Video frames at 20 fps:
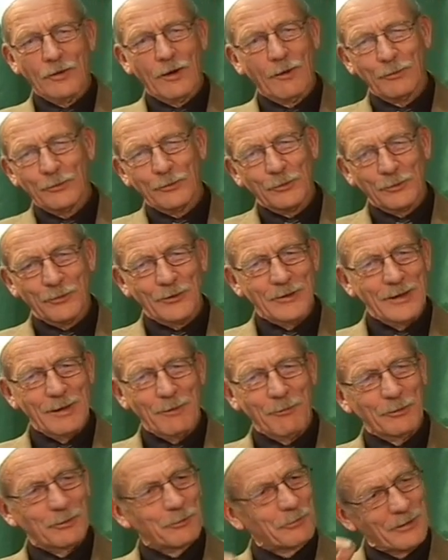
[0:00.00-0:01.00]
hours or 3
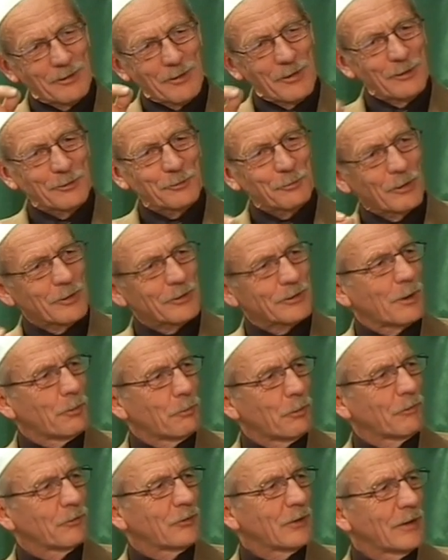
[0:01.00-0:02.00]
hours with this 1
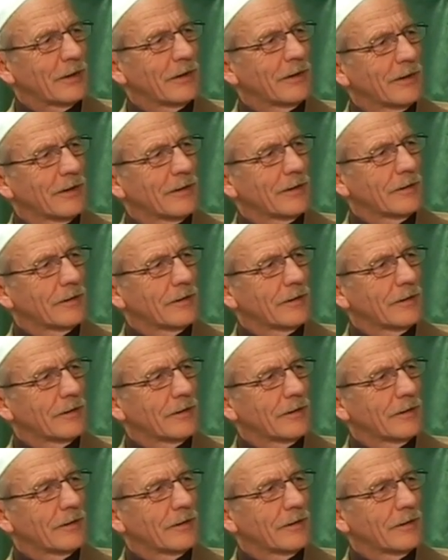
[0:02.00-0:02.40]
cup of tea.